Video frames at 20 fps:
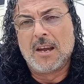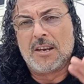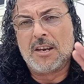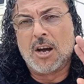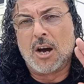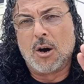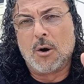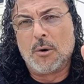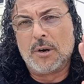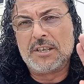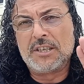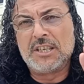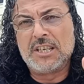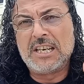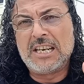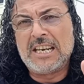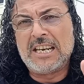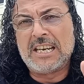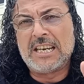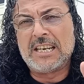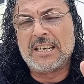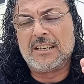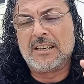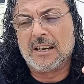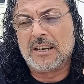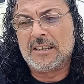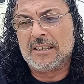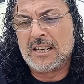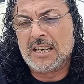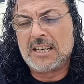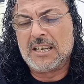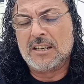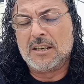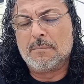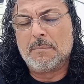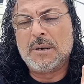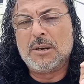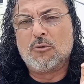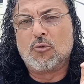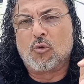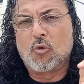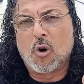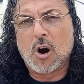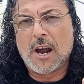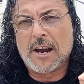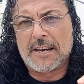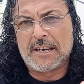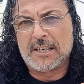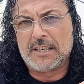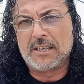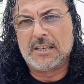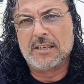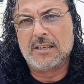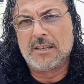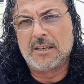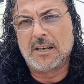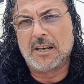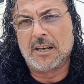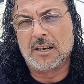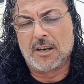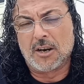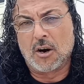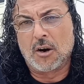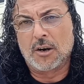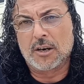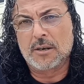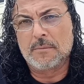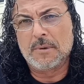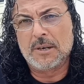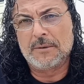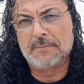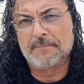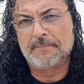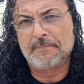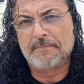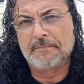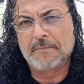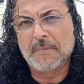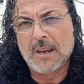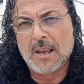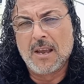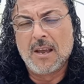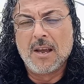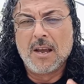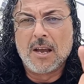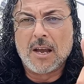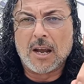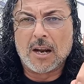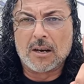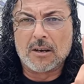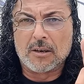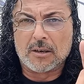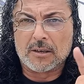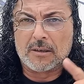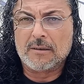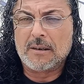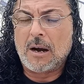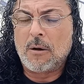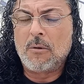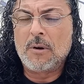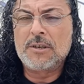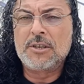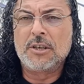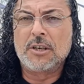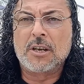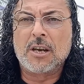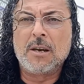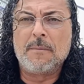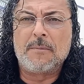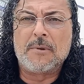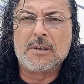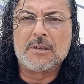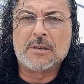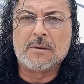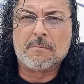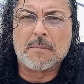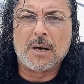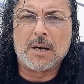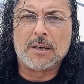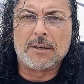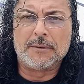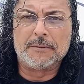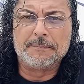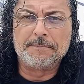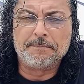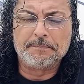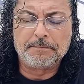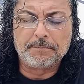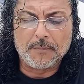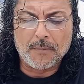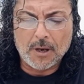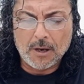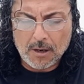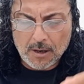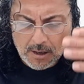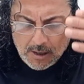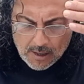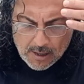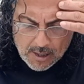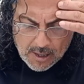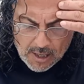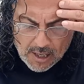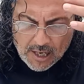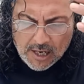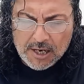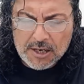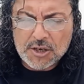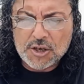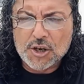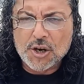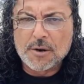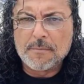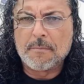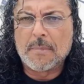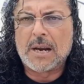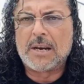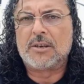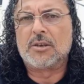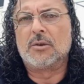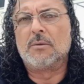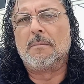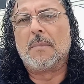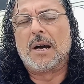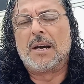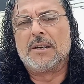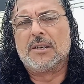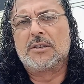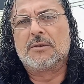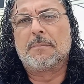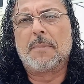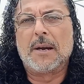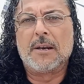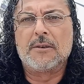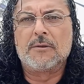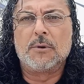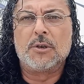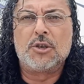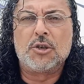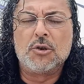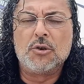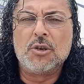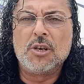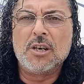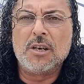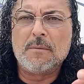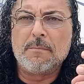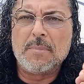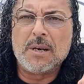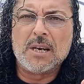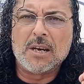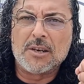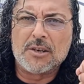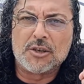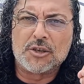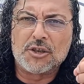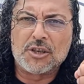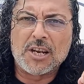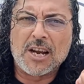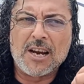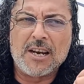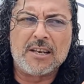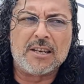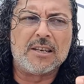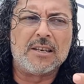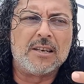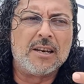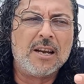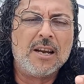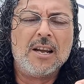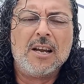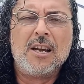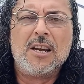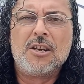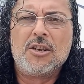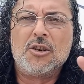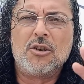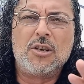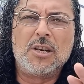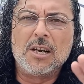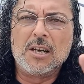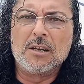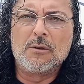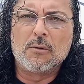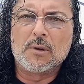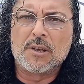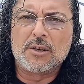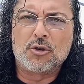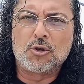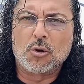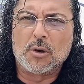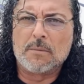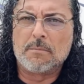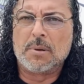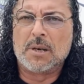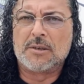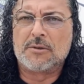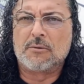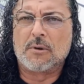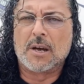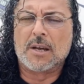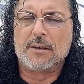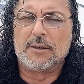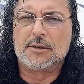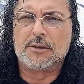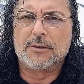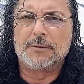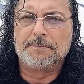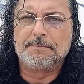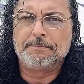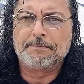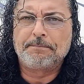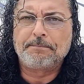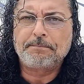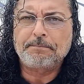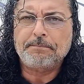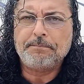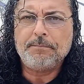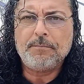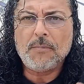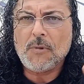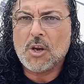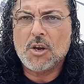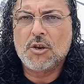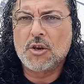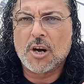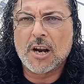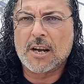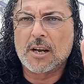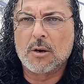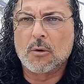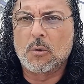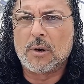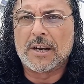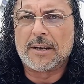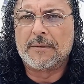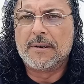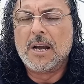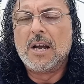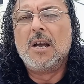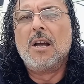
They always need that needing to be right in the argument. And look, I want you to keep this in mind. In your mental mind space, which you need to be understanding you're dealing with the short bus riders. You're not going to win.